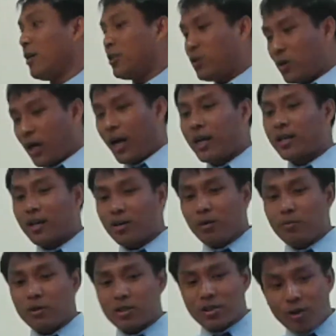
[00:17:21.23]
you and I
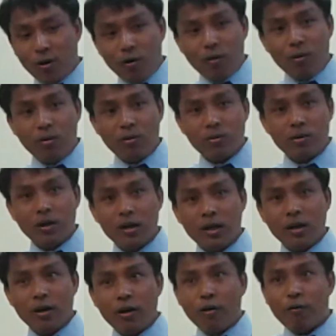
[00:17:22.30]
cannot be so
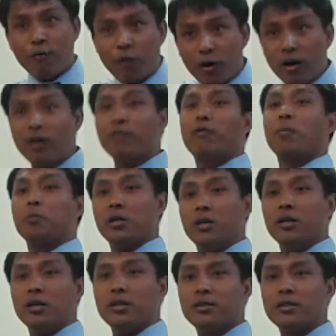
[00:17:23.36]
far from the
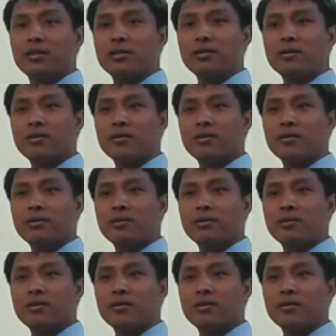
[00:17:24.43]
earth.